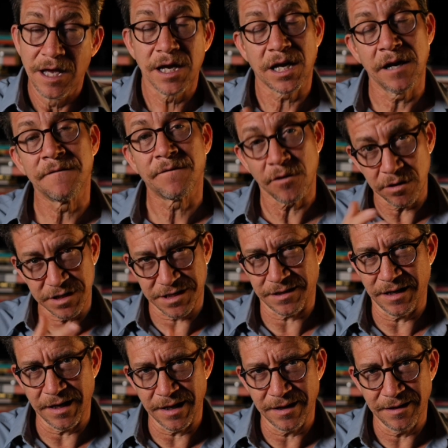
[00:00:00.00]

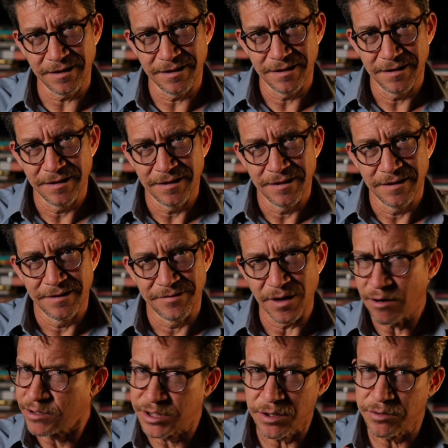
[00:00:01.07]
Conversely,
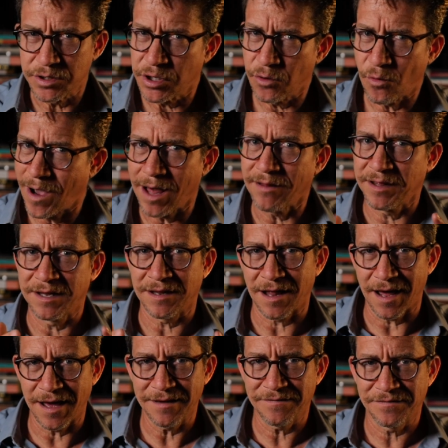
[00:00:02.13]
those who do well in
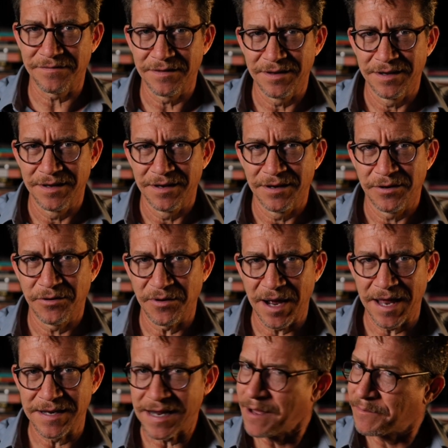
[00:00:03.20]
life, who
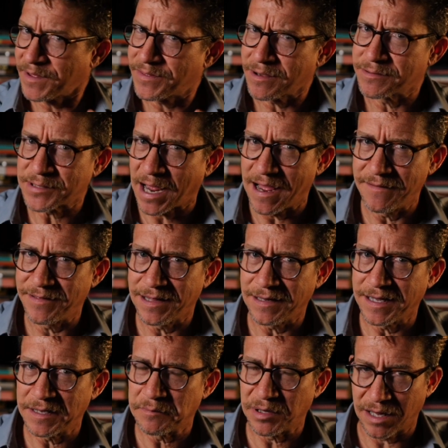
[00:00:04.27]
end up at those Ivy
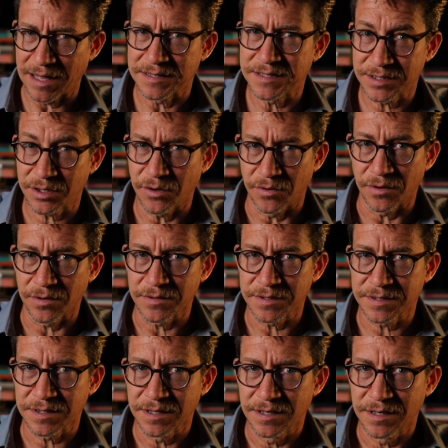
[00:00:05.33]
League plus
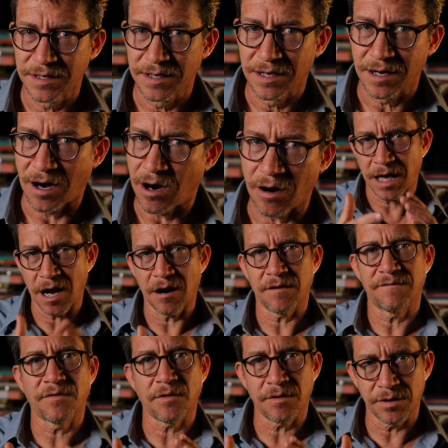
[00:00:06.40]
schools, are
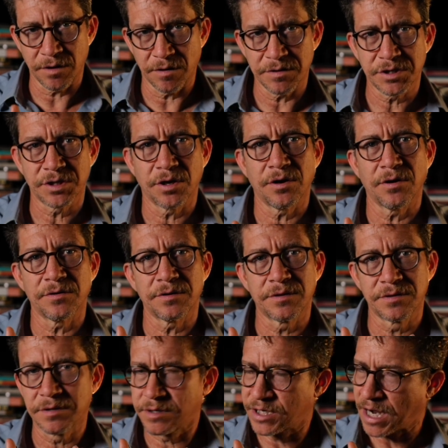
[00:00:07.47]
cared for, nurtured,
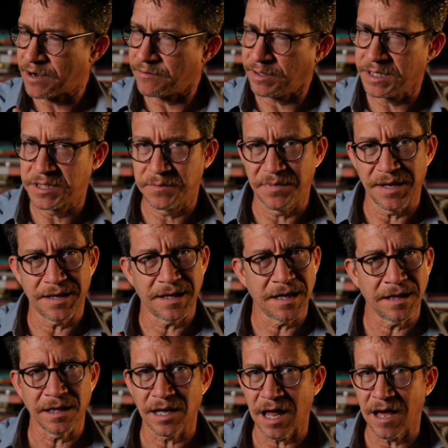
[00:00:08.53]
generally
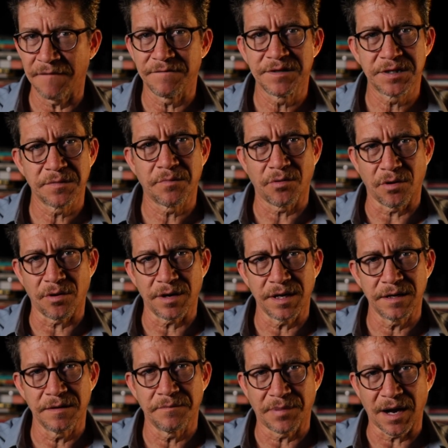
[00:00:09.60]
speaking, loved,
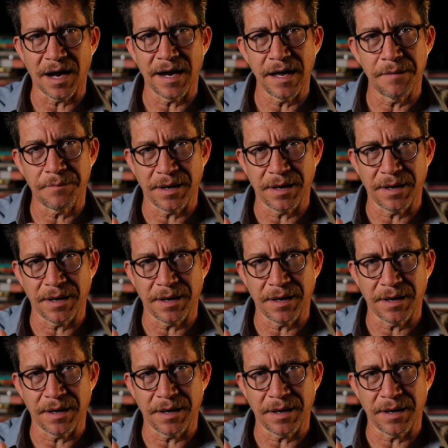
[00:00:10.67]
supported by a